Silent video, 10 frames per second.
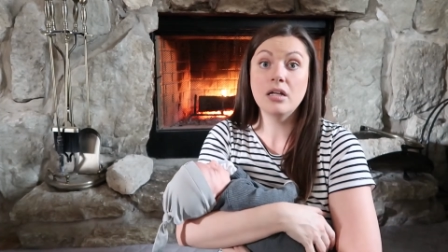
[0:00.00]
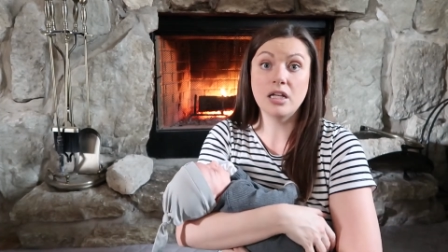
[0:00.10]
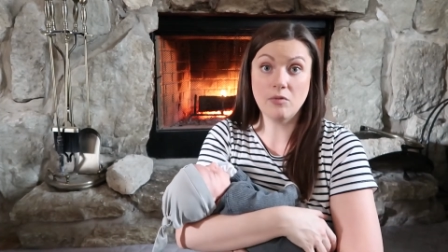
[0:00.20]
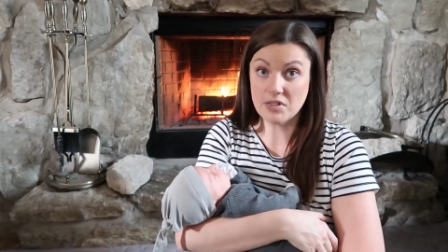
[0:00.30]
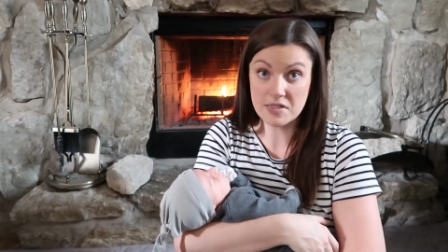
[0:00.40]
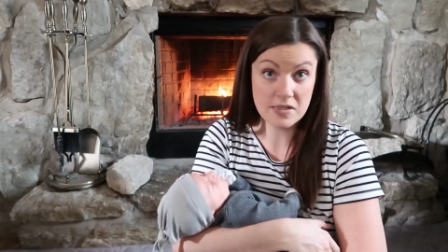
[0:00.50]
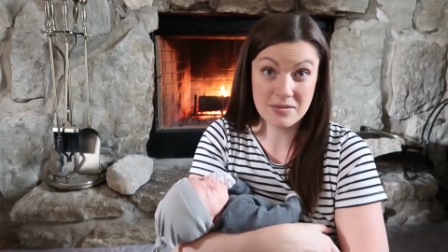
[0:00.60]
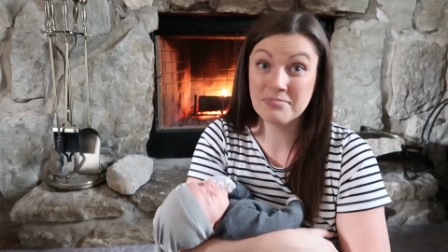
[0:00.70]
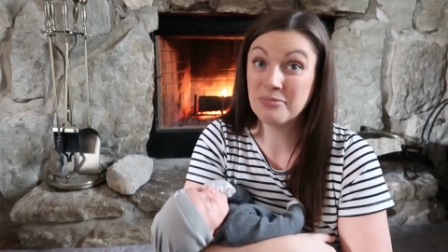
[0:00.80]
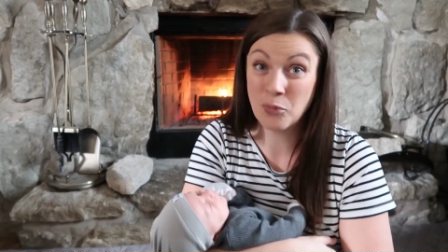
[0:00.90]
It
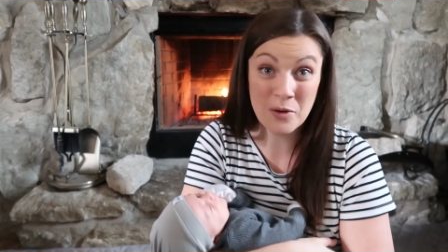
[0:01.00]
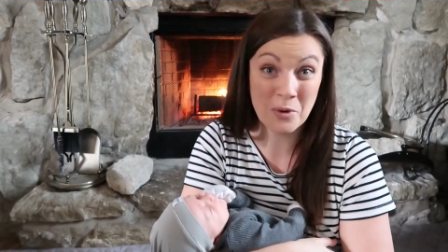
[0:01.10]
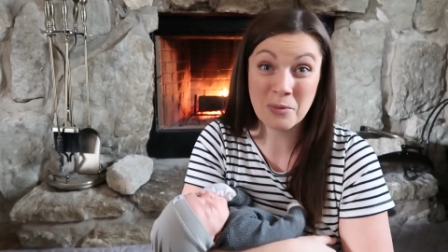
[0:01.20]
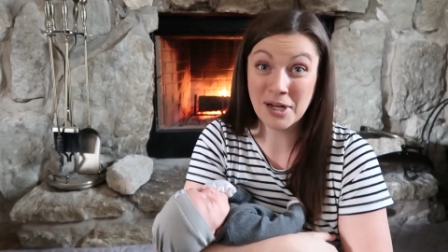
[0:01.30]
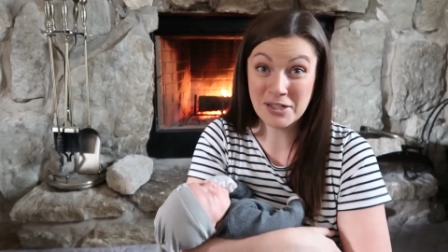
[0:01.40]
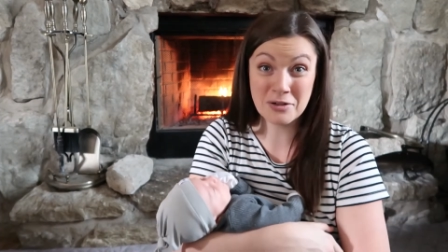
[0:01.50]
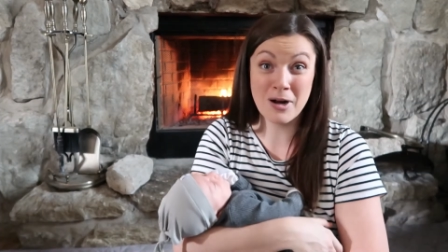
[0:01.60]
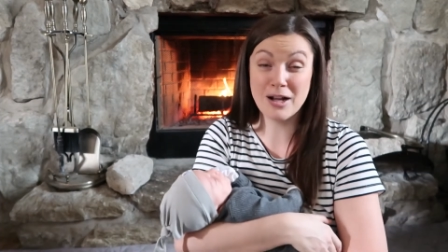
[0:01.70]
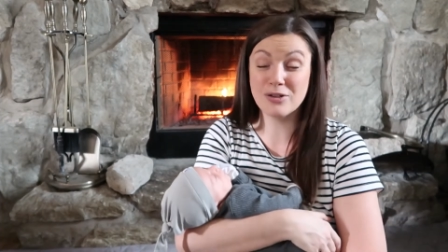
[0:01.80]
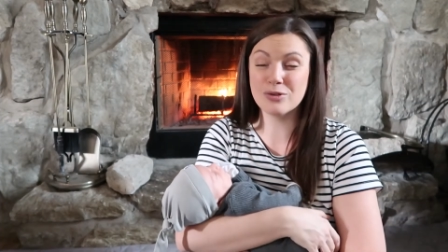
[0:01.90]
was we were ready to
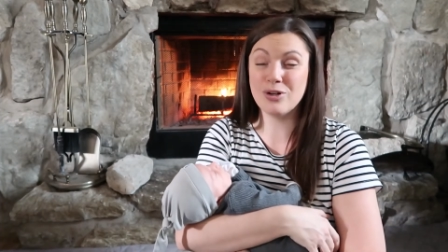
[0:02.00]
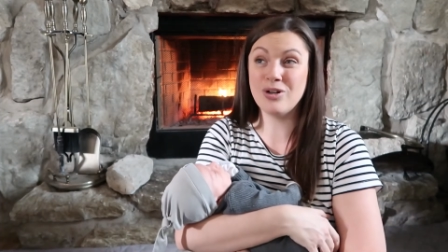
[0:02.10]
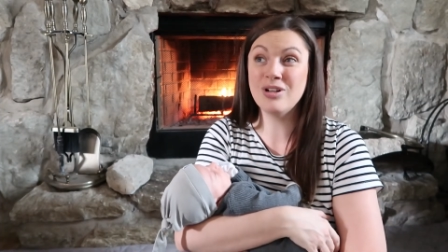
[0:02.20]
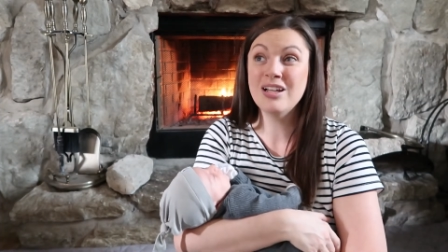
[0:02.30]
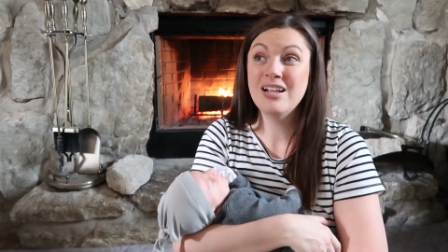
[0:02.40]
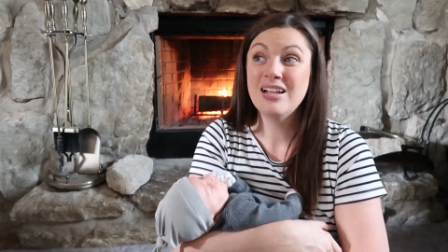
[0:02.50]
rock and roll.